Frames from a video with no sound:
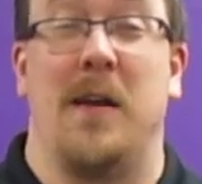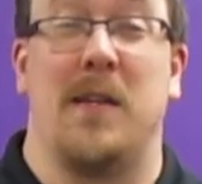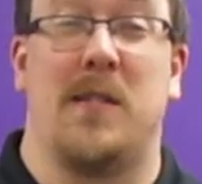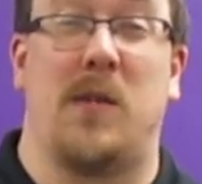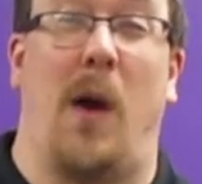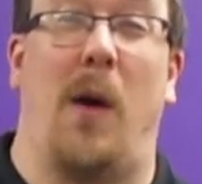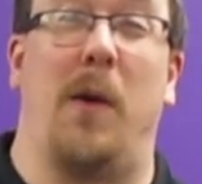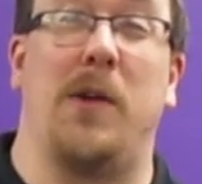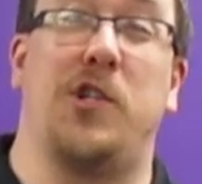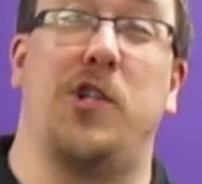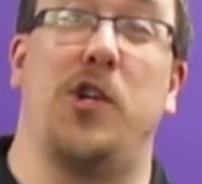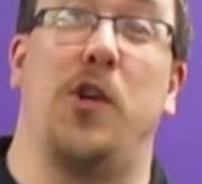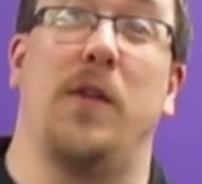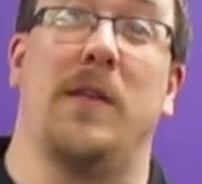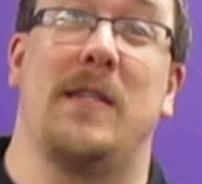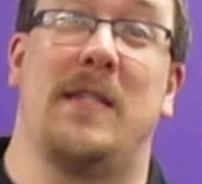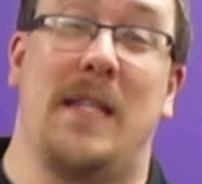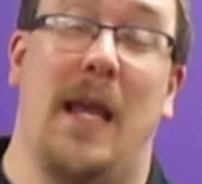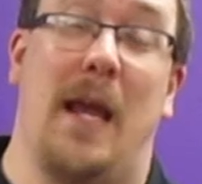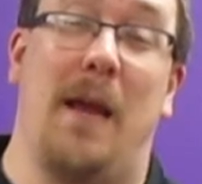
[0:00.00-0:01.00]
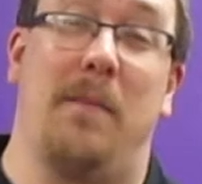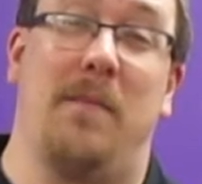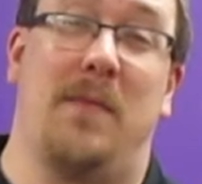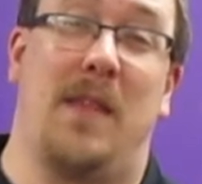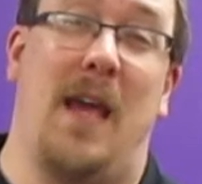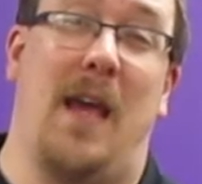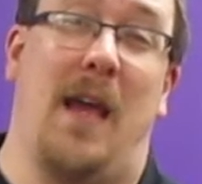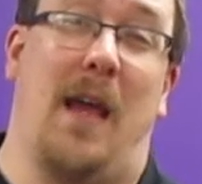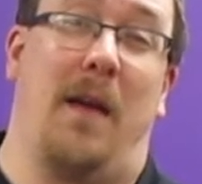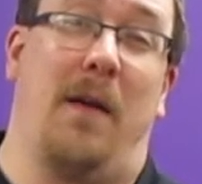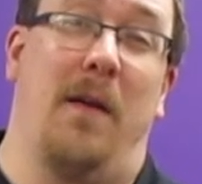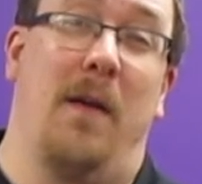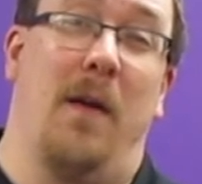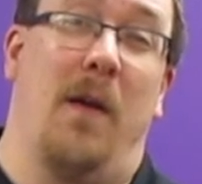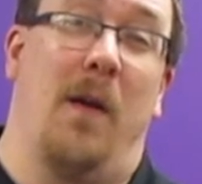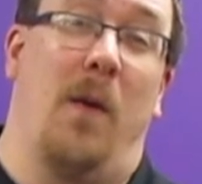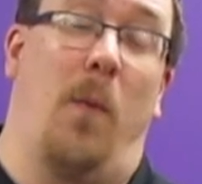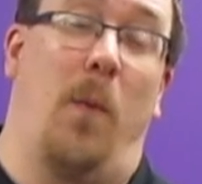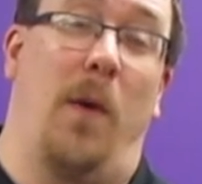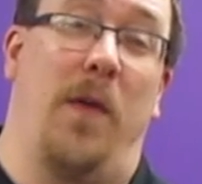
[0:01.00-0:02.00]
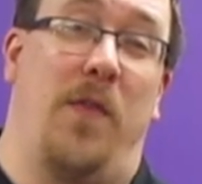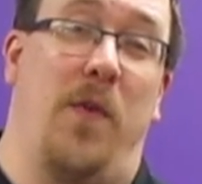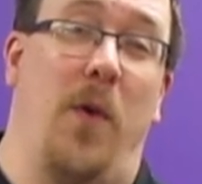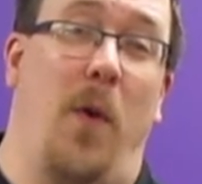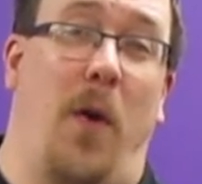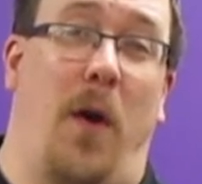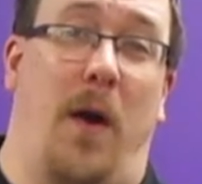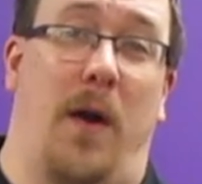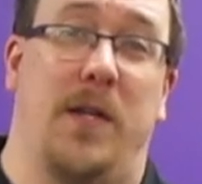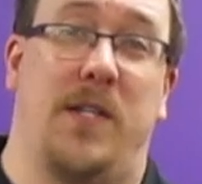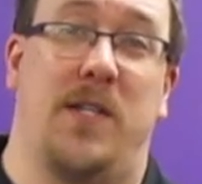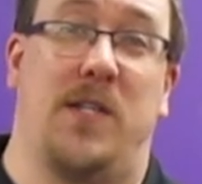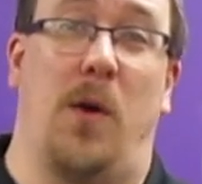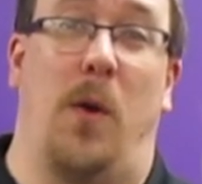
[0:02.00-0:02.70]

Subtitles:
So I want you to do the same thing with yours.